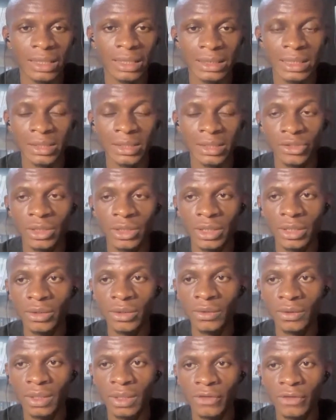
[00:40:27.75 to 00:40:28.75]
That's actually a
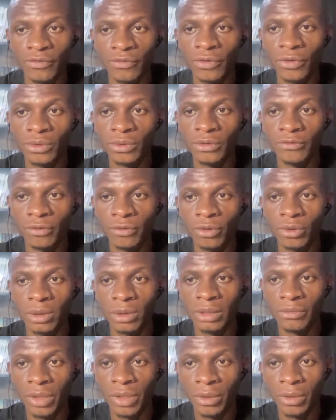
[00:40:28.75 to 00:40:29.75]
good thing if you
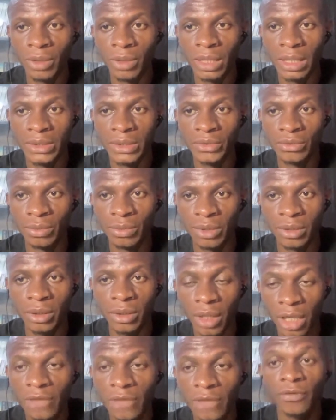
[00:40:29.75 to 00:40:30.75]
are required to be,
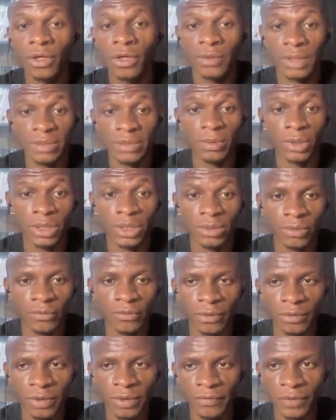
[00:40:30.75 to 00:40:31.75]
if you are responsible
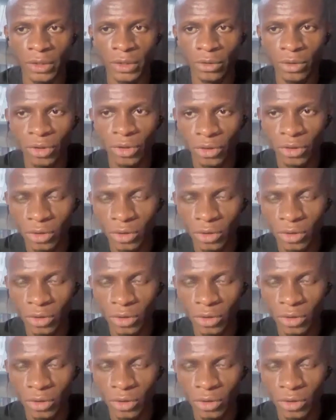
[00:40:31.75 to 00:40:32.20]
for revenue.